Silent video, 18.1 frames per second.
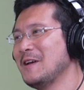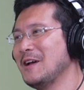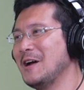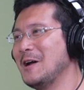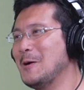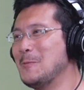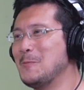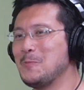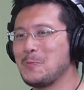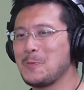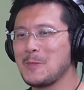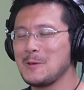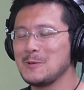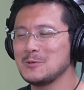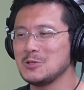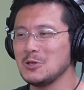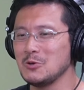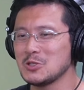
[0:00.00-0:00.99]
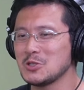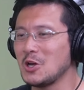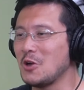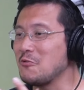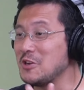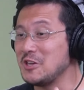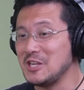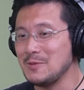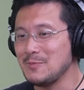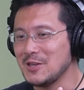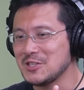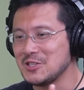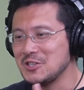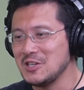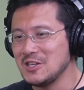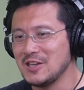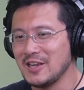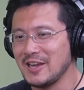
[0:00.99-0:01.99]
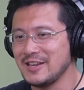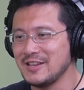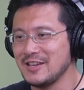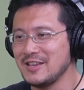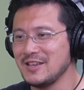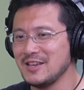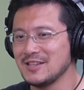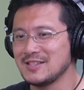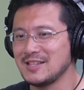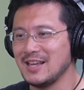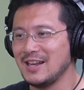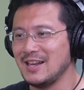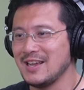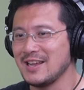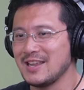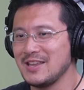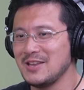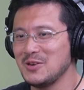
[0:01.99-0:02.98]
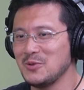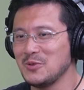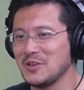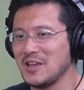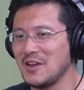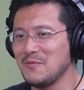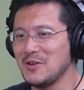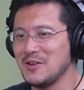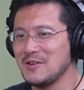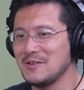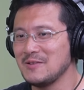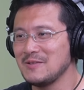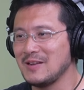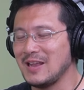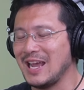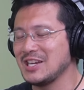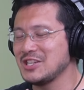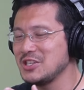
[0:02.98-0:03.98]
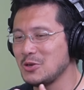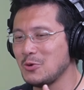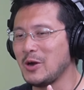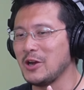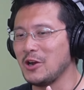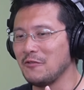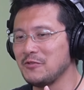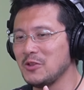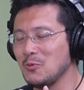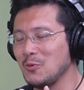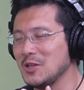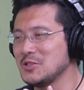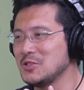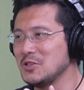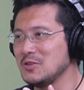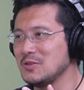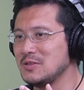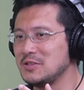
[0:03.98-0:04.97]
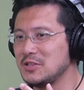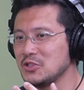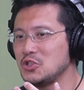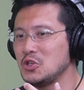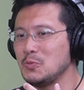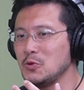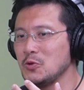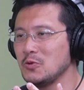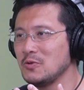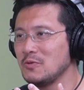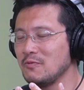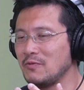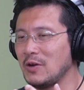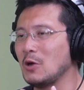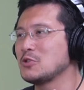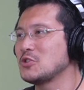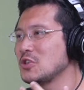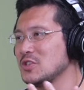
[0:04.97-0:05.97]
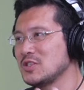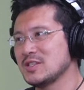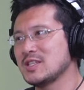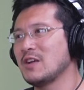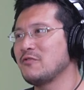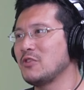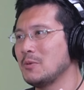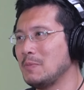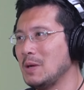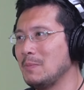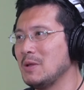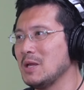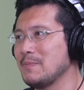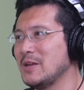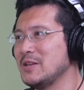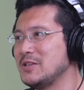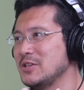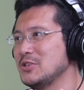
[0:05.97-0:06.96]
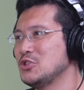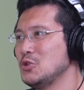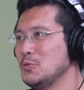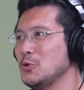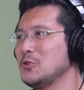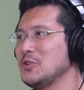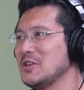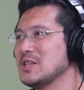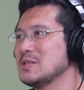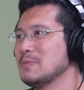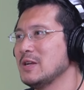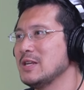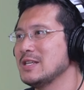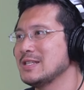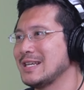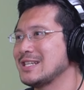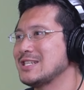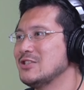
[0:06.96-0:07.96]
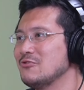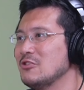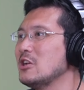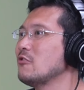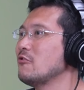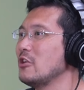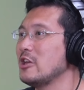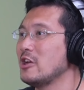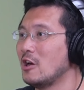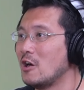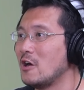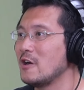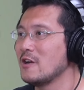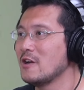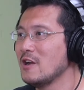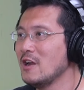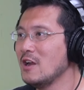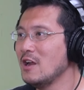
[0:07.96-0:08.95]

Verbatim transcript: Um, so it's called Redeem SG. The idea here is that like, you know, the government actually quite often wants to distribute vouchers and stuff to the public, but distributing this money is actually really, really hard.